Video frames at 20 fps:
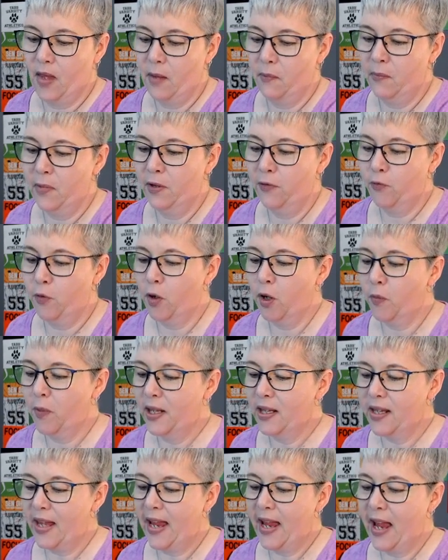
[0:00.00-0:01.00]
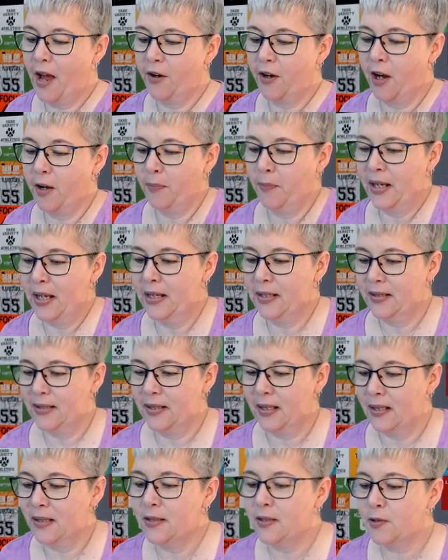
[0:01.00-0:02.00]
Before we lay out our
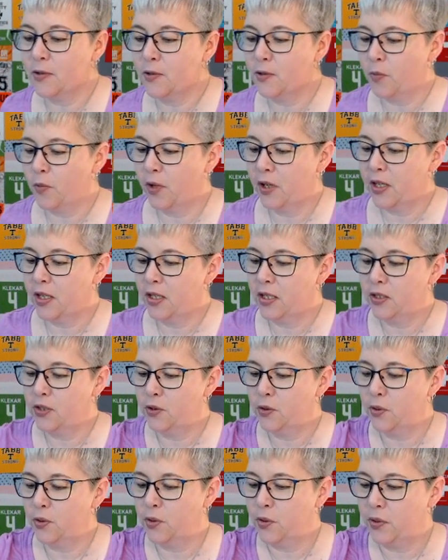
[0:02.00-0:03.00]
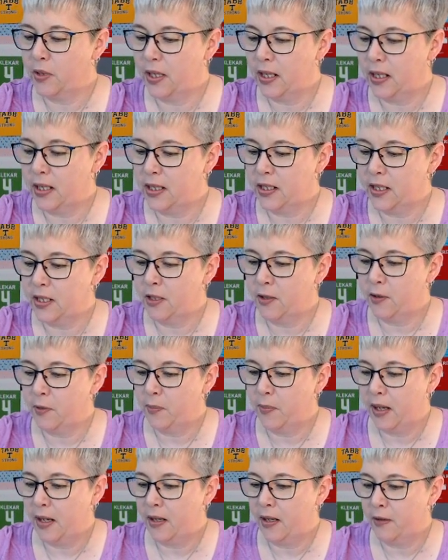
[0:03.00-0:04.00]
pieces, we're going to do a little
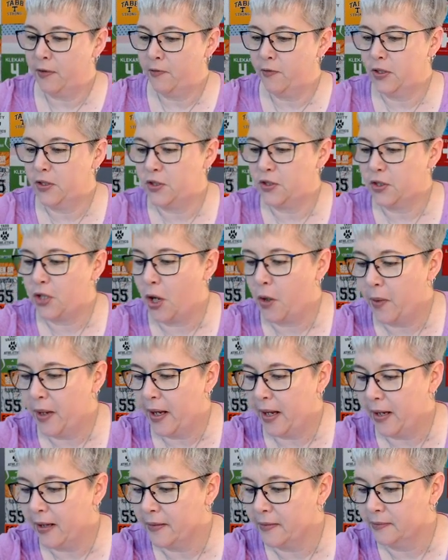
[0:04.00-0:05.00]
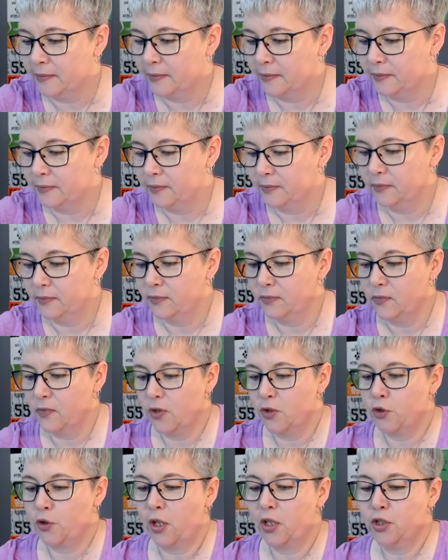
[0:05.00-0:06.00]
bit of sewing.
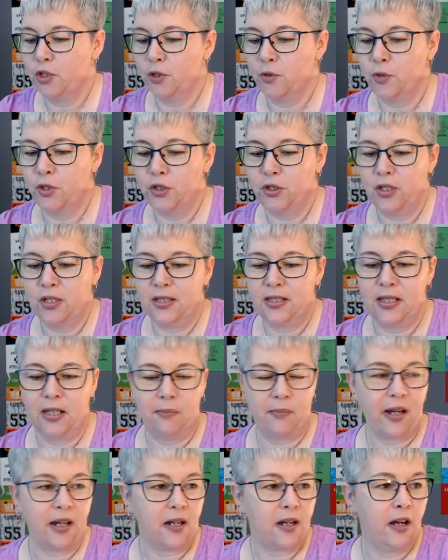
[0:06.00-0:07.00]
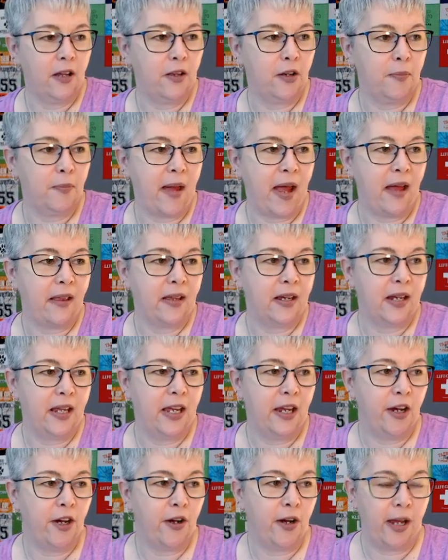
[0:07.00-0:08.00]
So I just want you to see my color palette
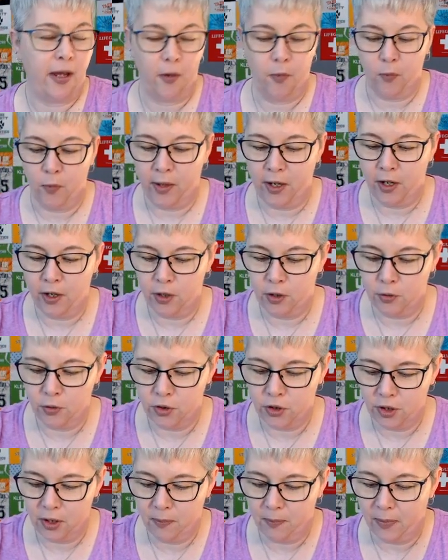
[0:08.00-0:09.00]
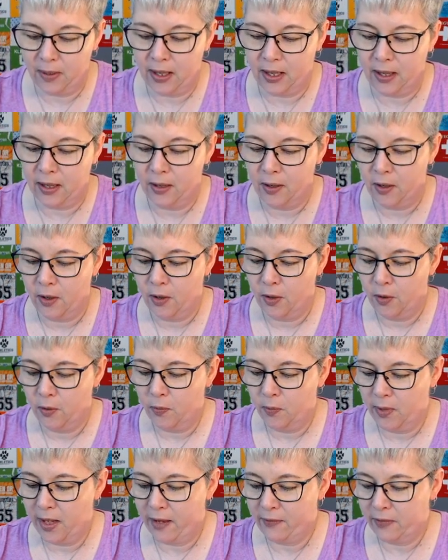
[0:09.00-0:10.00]
here and where you should be.
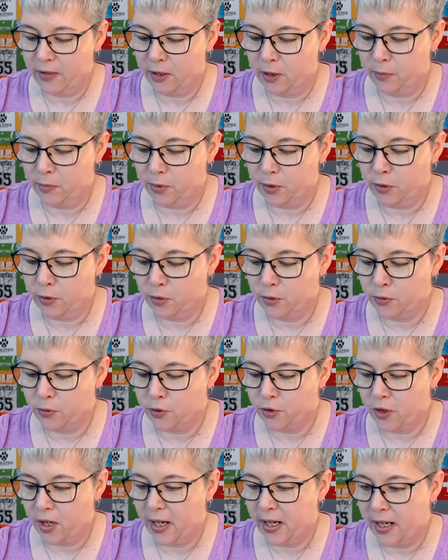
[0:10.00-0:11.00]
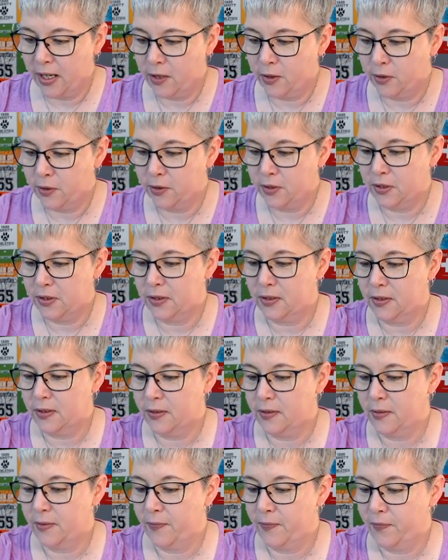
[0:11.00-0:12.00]
We have little blue triangles,
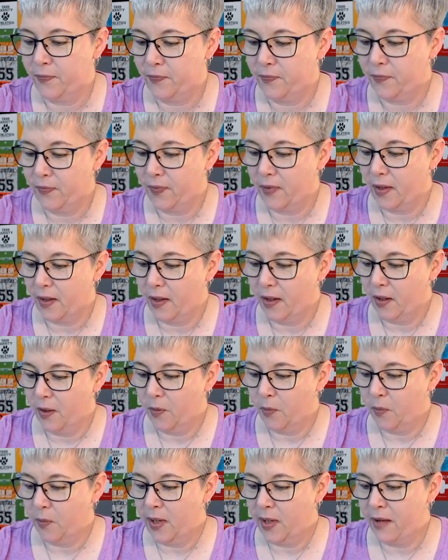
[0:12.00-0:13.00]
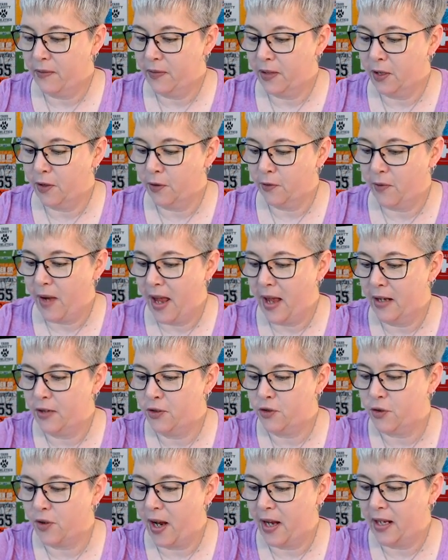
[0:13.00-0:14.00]
we have little red
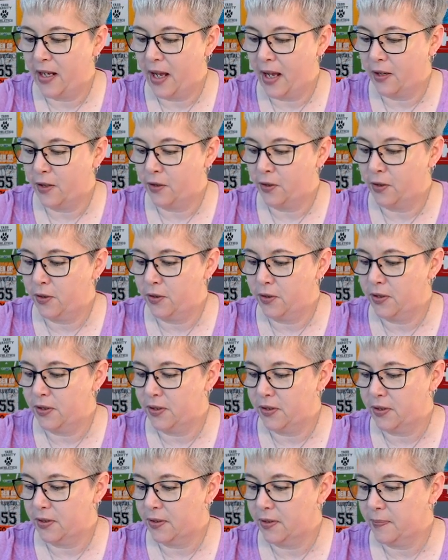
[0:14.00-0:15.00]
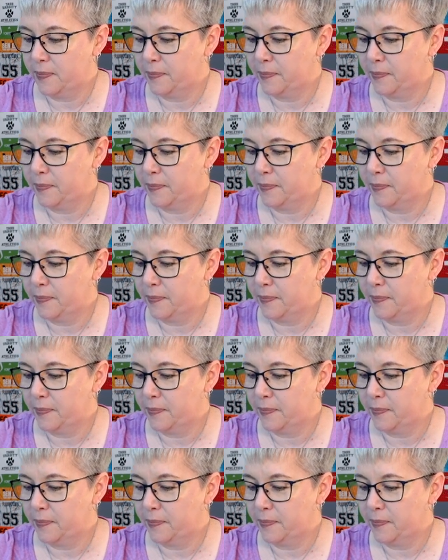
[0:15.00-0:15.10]
triangles.